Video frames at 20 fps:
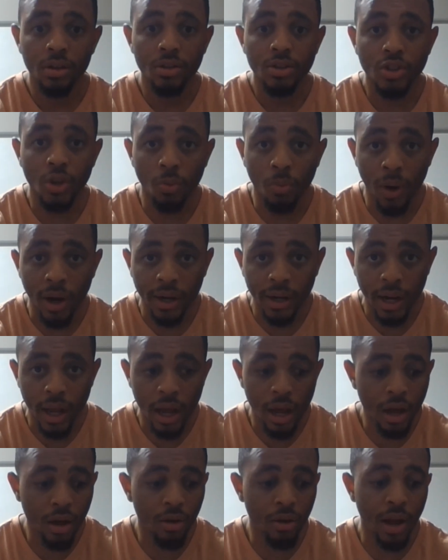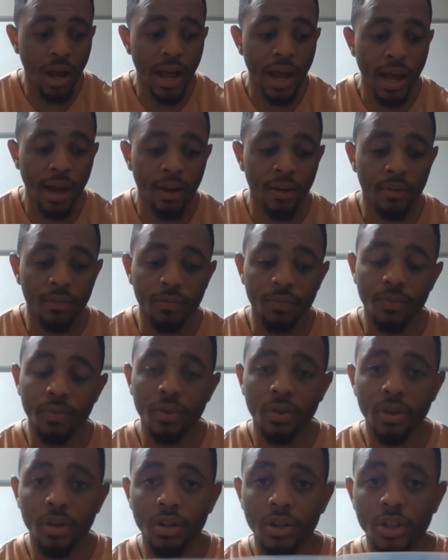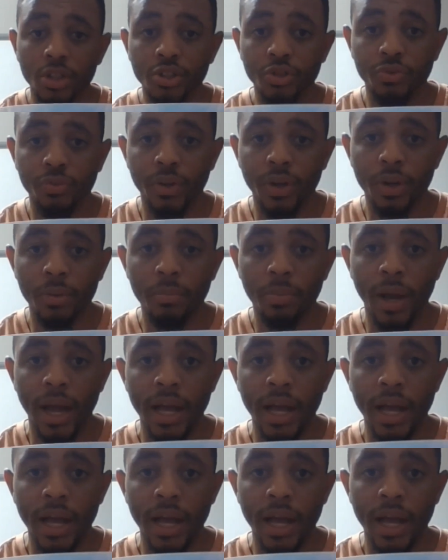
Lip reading: So right now I have the shrimp.